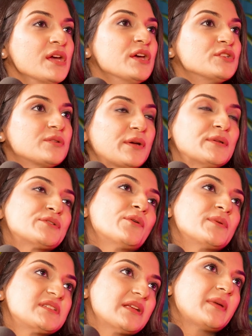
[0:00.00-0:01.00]
So I also always
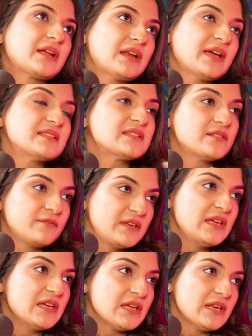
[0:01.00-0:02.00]
tell my clients as a
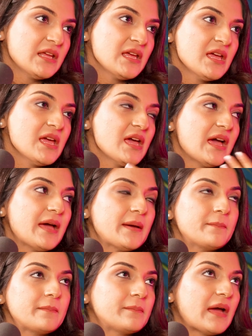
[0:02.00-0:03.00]
vegan,
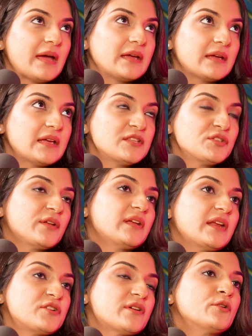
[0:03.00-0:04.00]
it's not that I
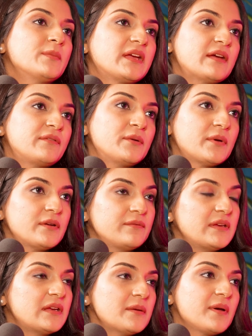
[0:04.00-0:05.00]
try to make everyone a
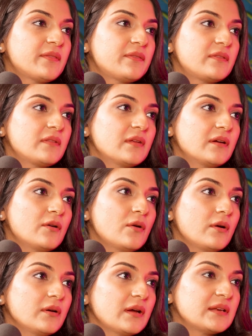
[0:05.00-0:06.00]
vegan, but
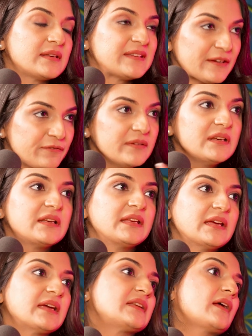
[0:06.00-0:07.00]
definitely
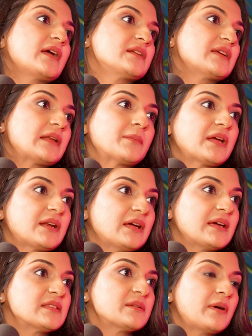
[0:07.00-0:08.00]
I try telling my
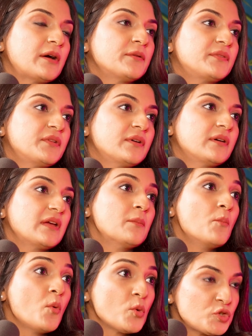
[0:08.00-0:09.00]
clients about the
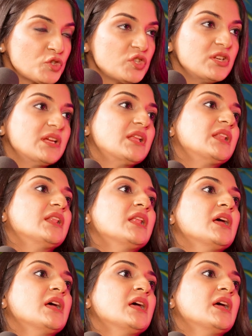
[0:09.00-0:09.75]
emotional